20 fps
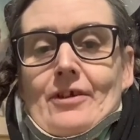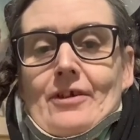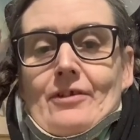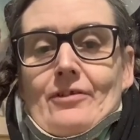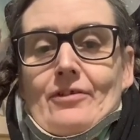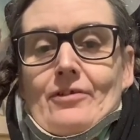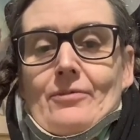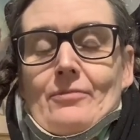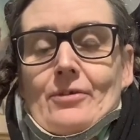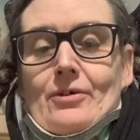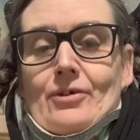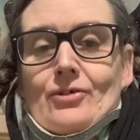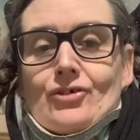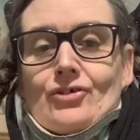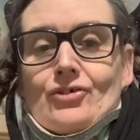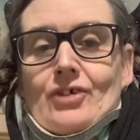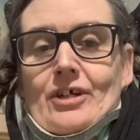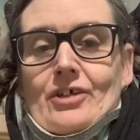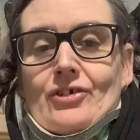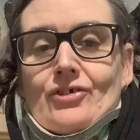That's my
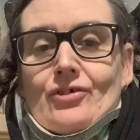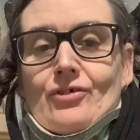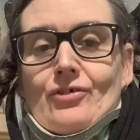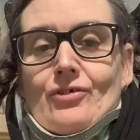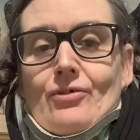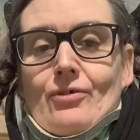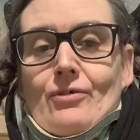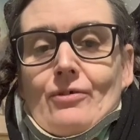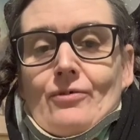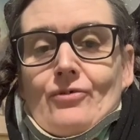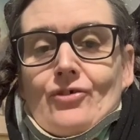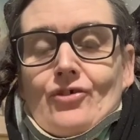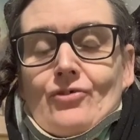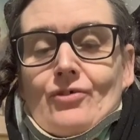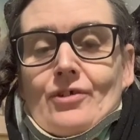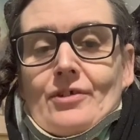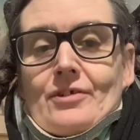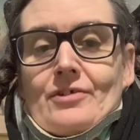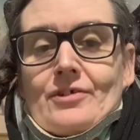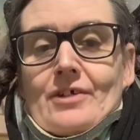traction collar
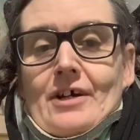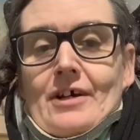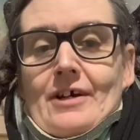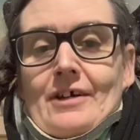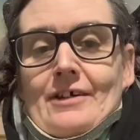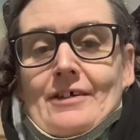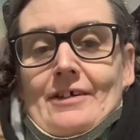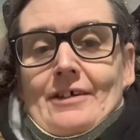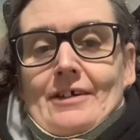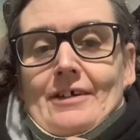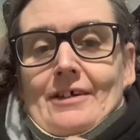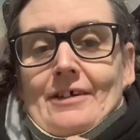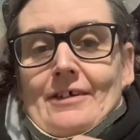during the day,